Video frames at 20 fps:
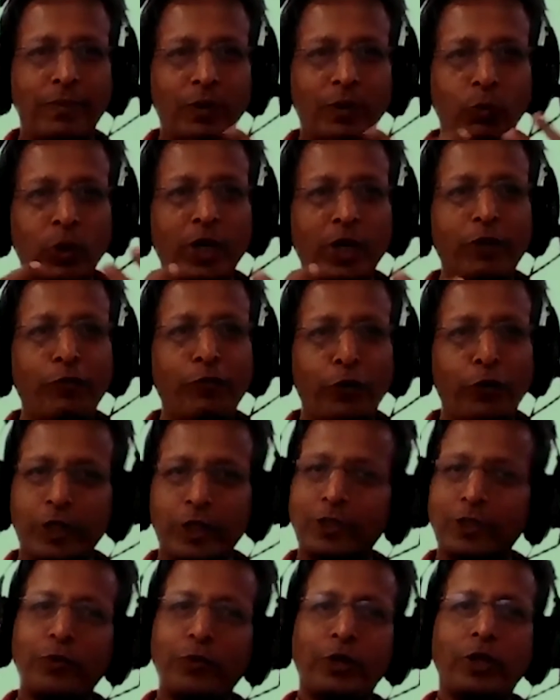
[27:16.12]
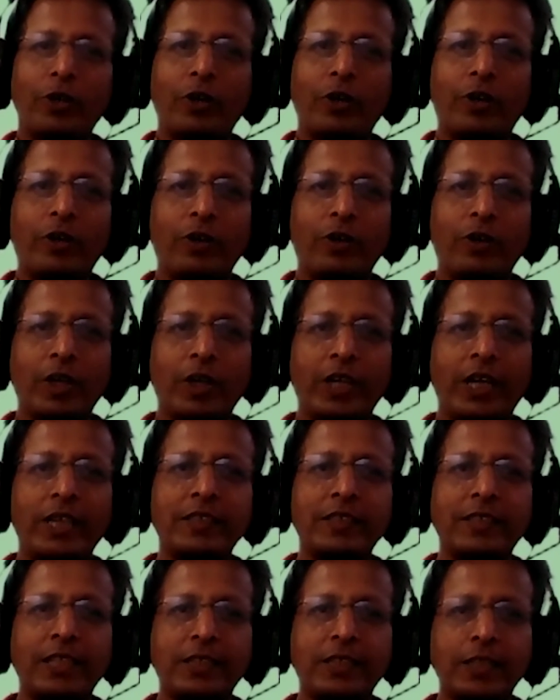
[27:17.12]
workforce for your
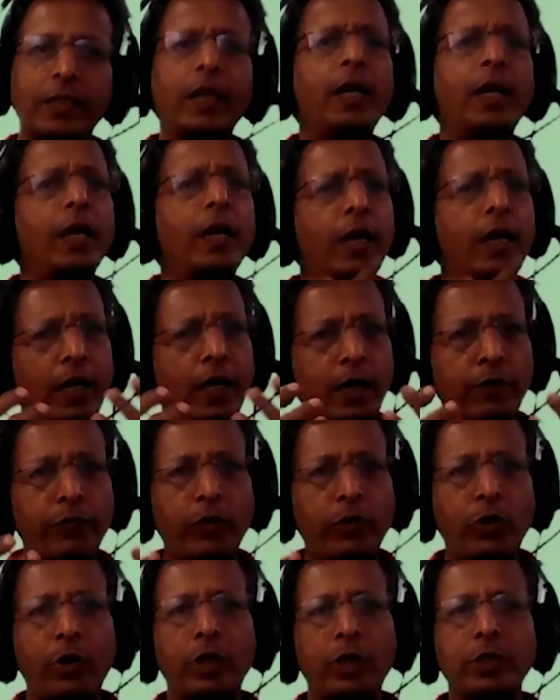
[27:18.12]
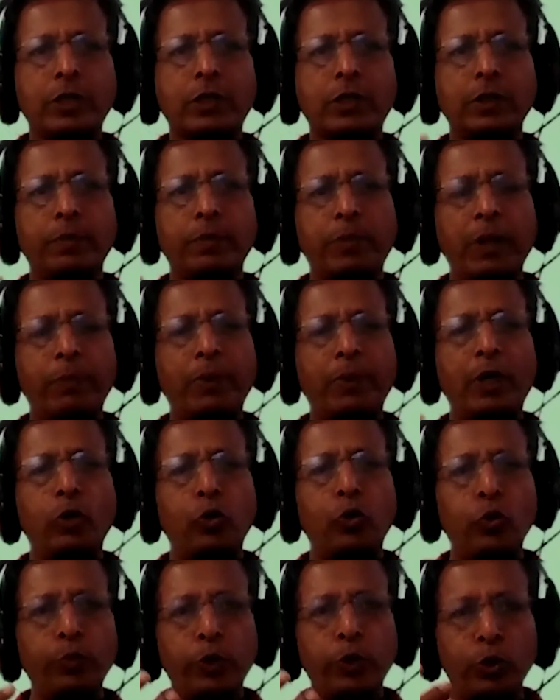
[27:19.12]
organization, and of course people
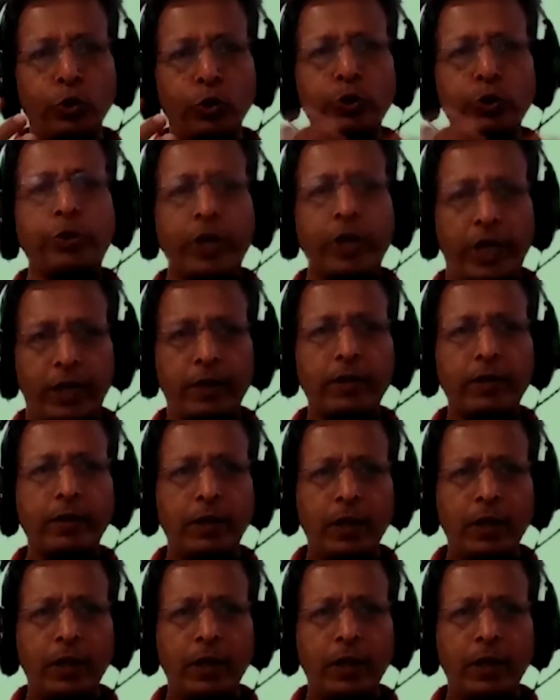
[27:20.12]
whom you train,